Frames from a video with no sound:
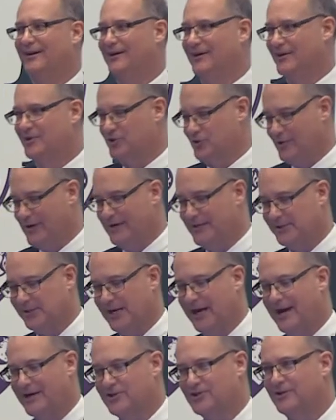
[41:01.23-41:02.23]
in a
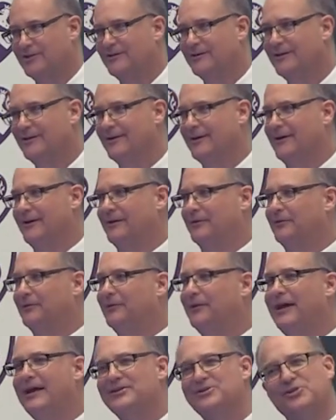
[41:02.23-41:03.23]
transaction.
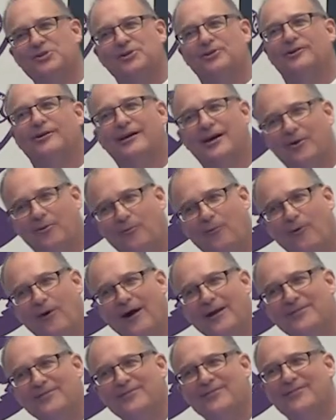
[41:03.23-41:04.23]
Let's look at
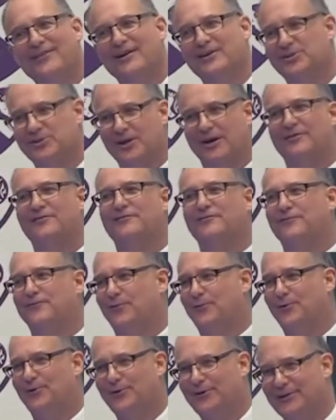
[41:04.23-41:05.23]
one that's
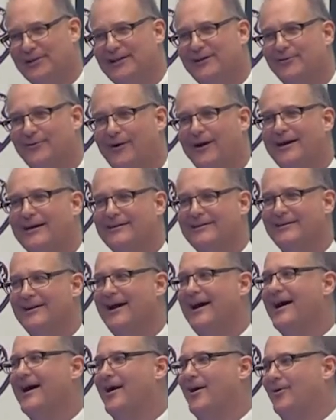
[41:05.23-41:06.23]
unfolding right
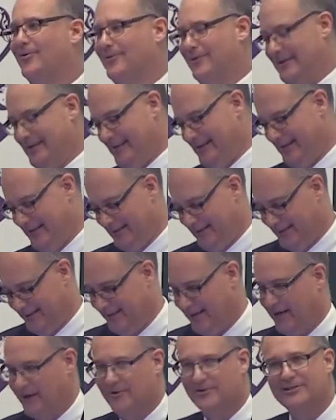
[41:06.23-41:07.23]
now,
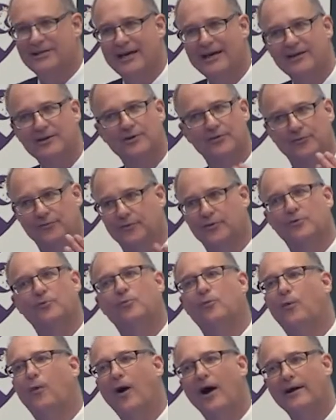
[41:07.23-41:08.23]
and I'll take you through
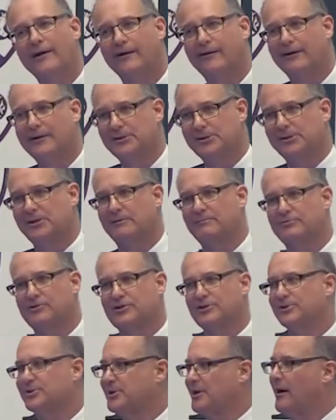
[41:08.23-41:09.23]
what our
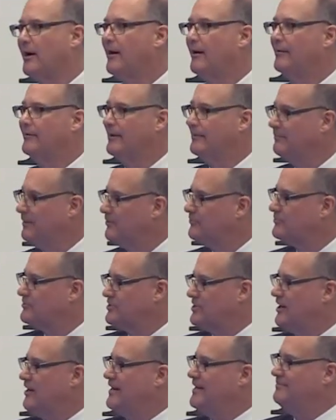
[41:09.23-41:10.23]
assumptions are
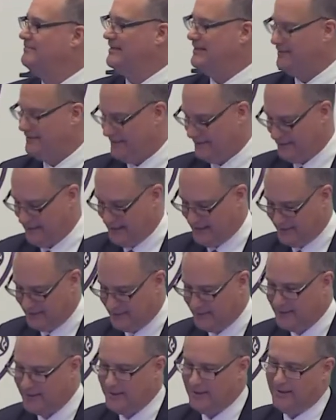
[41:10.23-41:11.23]
about timing and
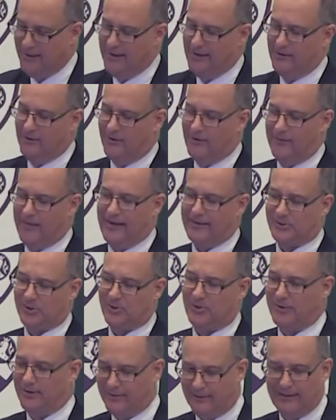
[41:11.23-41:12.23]
and, and all that
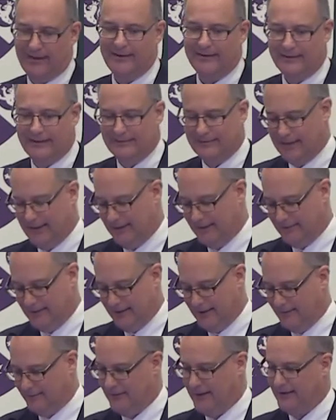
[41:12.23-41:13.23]
sort of thing, and
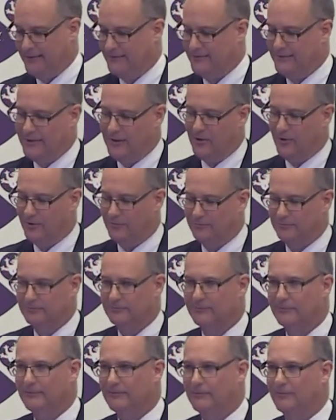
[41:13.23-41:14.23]
and and then, you know,
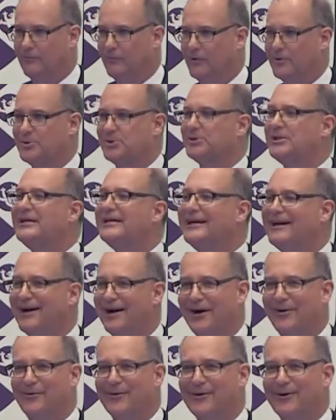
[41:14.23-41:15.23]
we'll see
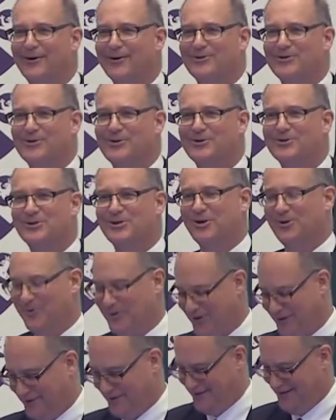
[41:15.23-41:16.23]
how it all turns
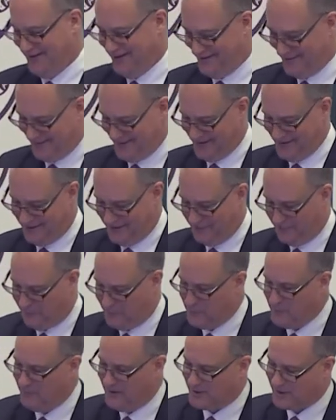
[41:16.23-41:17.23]
out in a, in, in a
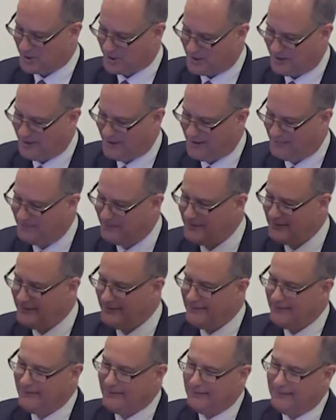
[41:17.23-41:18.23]
few months' time.
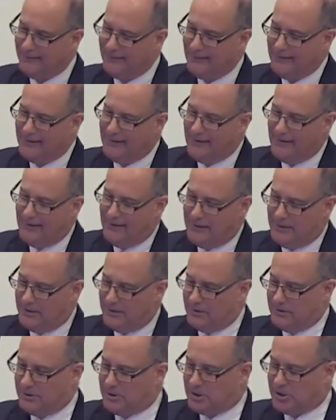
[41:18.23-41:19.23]

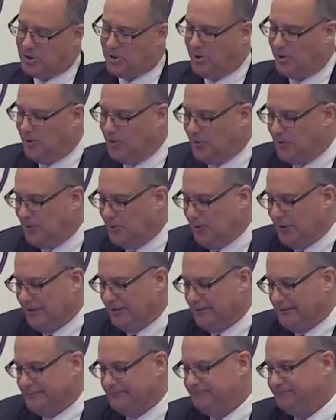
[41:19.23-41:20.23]
So
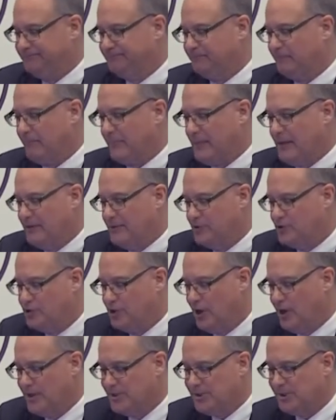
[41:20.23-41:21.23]

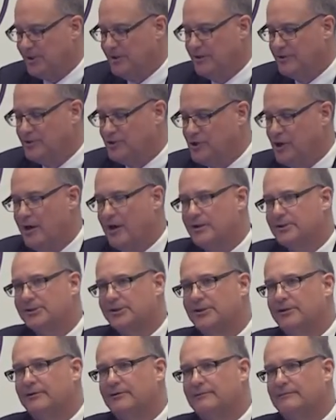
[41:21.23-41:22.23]
Johnson and
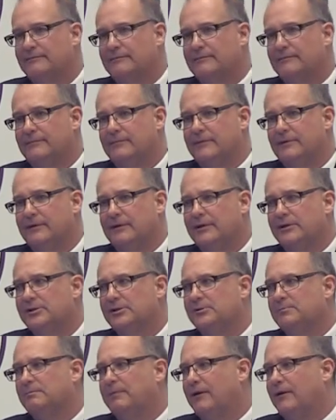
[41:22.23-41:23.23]
Johnson
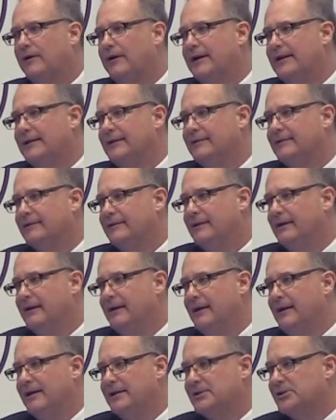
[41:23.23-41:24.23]
is buying
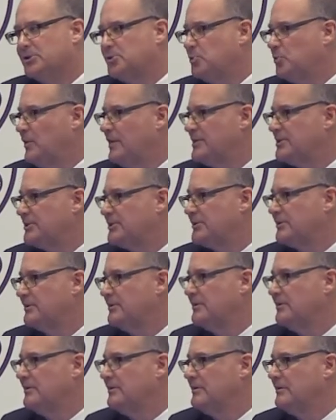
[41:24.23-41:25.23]
a
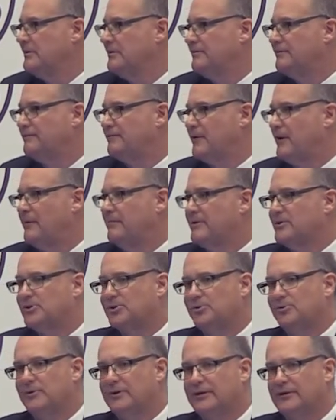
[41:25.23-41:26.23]
Swiss
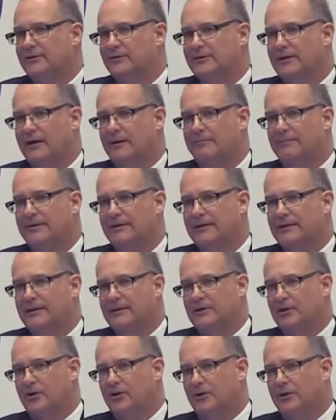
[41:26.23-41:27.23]
pharmaceutical
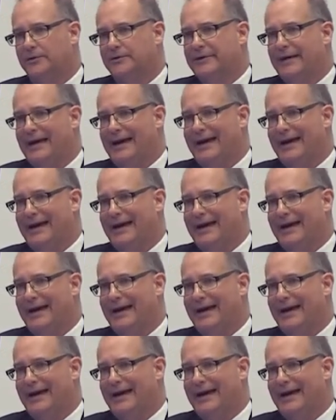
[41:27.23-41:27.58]
company called